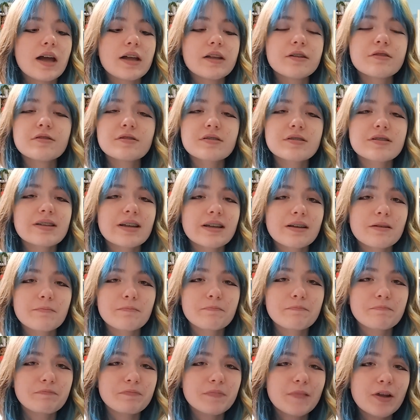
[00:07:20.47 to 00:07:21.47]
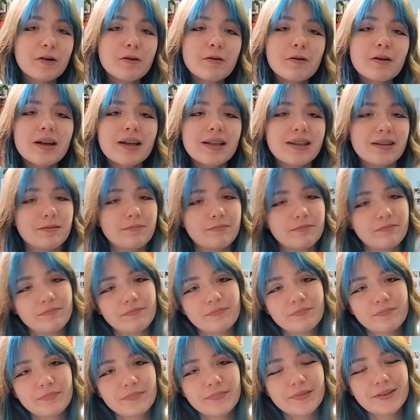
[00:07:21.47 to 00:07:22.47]
And just like, look at him.
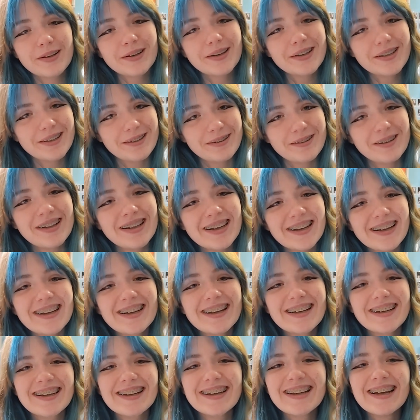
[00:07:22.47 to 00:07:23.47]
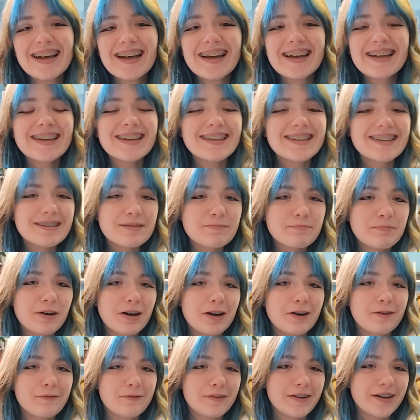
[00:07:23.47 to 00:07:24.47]
Look at him. Like, it is
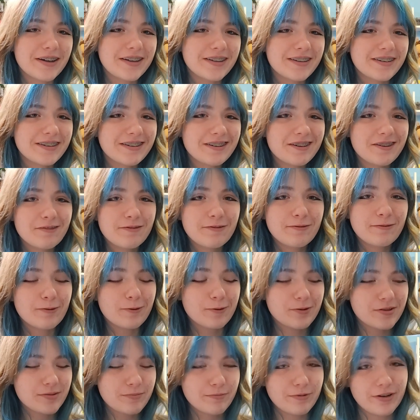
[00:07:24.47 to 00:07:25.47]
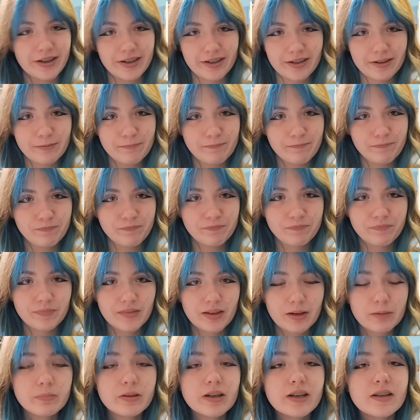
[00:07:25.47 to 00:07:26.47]
perfect for spring.
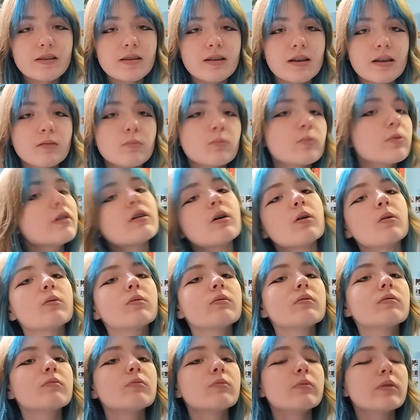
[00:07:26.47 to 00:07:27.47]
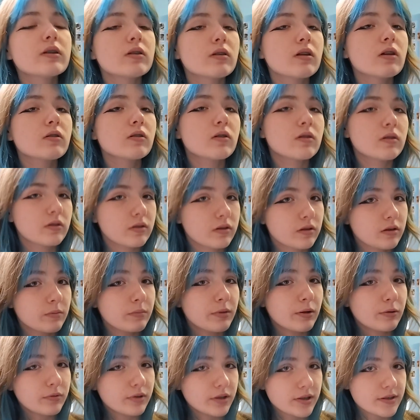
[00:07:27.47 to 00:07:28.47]
Because we know, we're not only talking
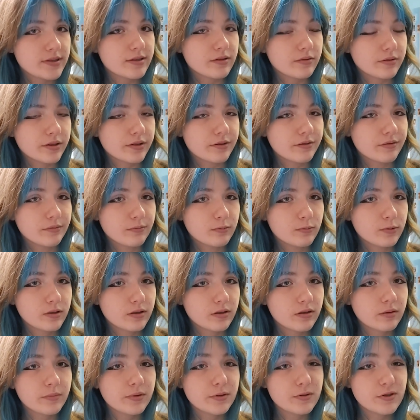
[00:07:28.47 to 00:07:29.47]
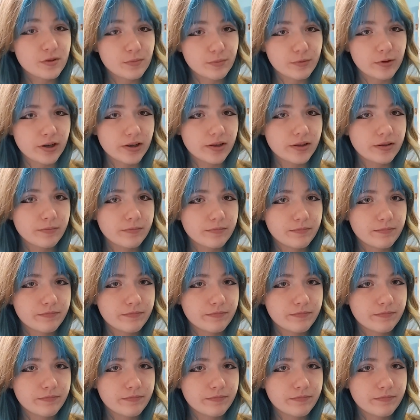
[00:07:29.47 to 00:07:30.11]
about Easter here, we're talking about spring.